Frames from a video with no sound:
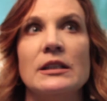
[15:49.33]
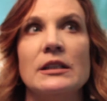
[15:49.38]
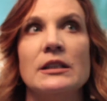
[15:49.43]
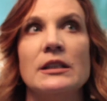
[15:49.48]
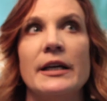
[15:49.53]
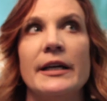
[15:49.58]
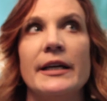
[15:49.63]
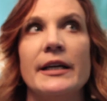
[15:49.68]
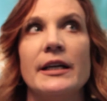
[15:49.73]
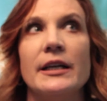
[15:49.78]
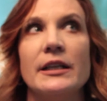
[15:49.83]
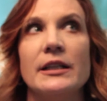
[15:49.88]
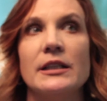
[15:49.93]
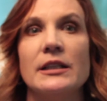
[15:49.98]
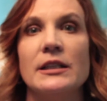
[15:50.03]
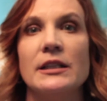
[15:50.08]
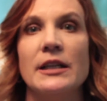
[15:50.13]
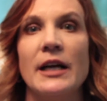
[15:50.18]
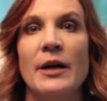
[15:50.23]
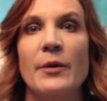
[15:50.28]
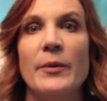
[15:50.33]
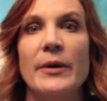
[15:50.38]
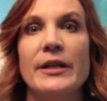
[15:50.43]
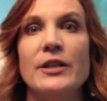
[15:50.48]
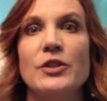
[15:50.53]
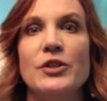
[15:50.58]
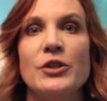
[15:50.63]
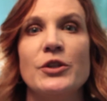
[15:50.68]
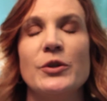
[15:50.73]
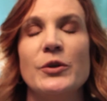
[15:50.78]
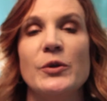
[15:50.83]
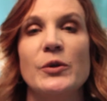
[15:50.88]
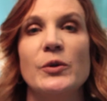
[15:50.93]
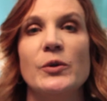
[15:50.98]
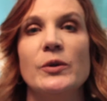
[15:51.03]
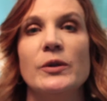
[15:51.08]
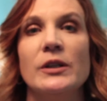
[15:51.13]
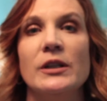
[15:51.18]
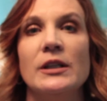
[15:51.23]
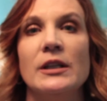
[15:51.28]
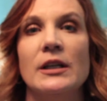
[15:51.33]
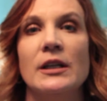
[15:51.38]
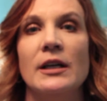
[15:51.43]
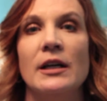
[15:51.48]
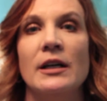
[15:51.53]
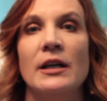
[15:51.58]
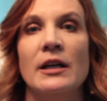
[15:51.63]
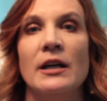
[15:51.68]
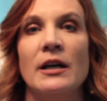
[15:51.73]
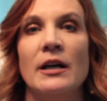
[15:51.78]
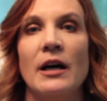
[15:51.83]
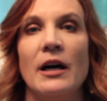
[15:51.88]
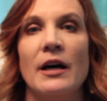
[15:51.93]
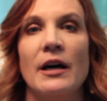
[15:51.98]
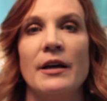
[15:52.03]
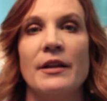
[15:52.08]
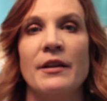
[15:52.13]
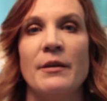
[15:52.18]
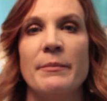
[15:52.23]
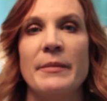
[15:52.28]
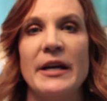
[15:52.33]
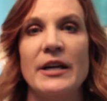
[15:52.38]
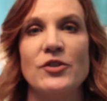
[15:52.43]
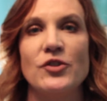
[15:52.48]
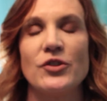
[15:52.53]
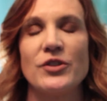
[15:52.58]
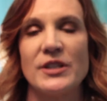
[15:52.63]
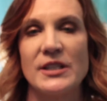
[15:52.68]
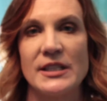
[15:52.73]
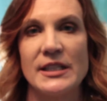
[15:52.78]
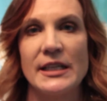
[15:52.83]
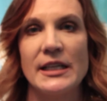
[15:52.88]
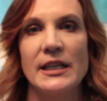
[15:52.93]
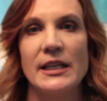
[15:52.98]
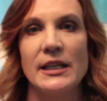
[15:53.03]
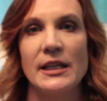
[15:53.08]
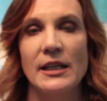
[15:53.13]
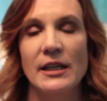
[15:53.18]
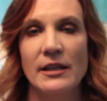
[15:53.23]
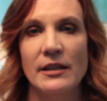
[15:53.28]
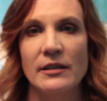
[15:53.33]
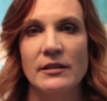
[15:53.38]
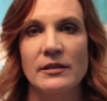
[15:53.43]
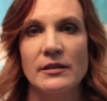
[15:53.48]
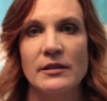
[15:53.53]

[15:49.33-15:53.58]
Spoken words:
Like, I went to the major city